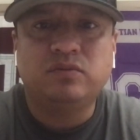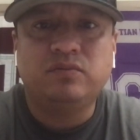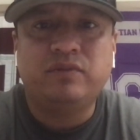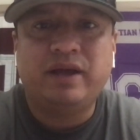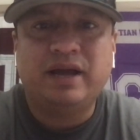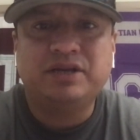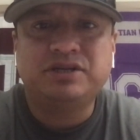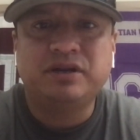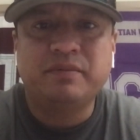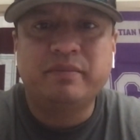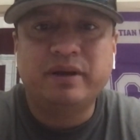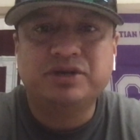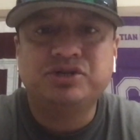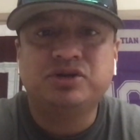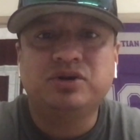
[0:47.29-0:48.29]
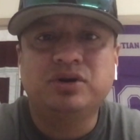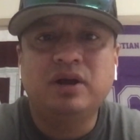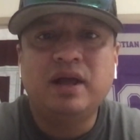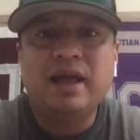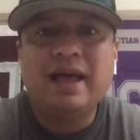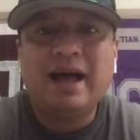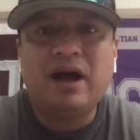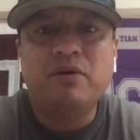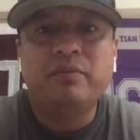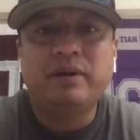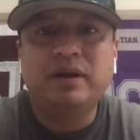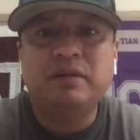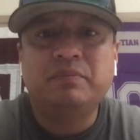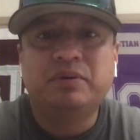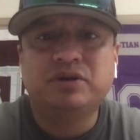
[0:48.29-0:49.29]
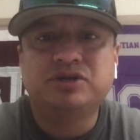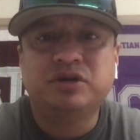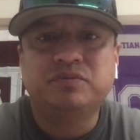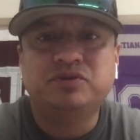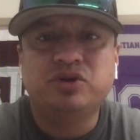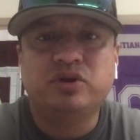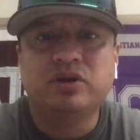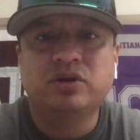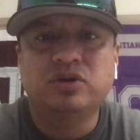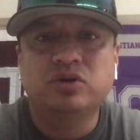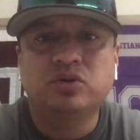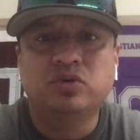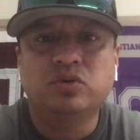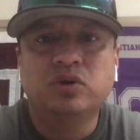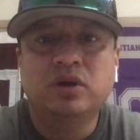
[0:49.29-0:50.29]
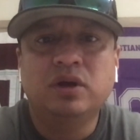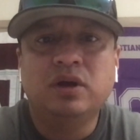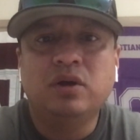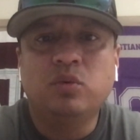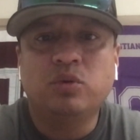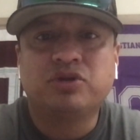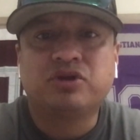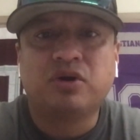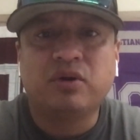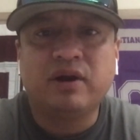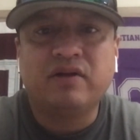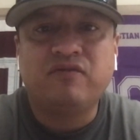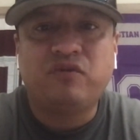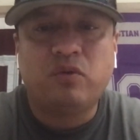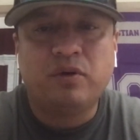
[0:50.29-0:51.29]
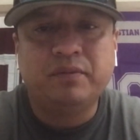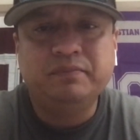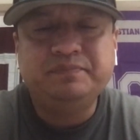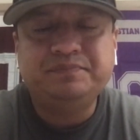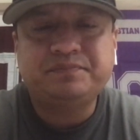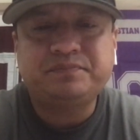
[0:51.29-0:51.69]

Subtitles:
They actually measure how many push-ups you can do with correct form.